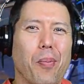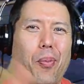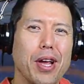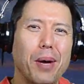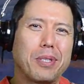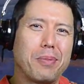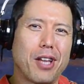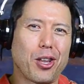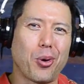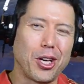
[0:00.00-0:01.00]
to bring up some of
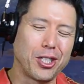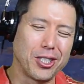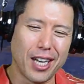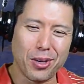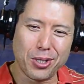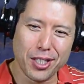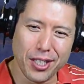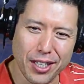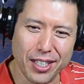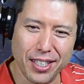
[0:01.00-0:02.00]
the other questions that I was
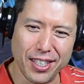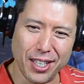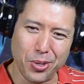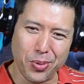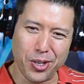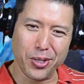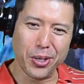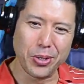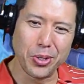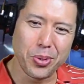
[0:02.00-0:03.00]
thinking that you were
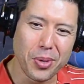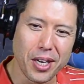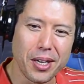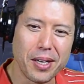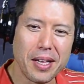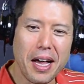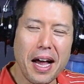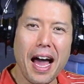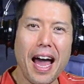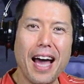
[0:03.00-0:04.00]
going to
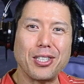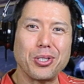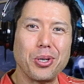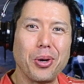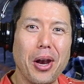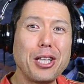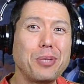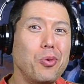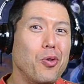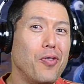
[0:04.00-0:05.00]
ask. So
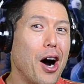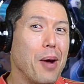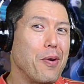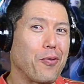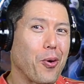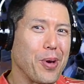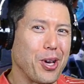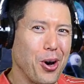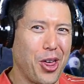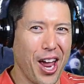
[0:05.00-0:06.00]
let's move on before we
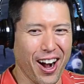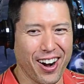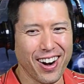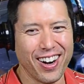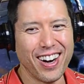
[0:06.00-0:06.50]
go there.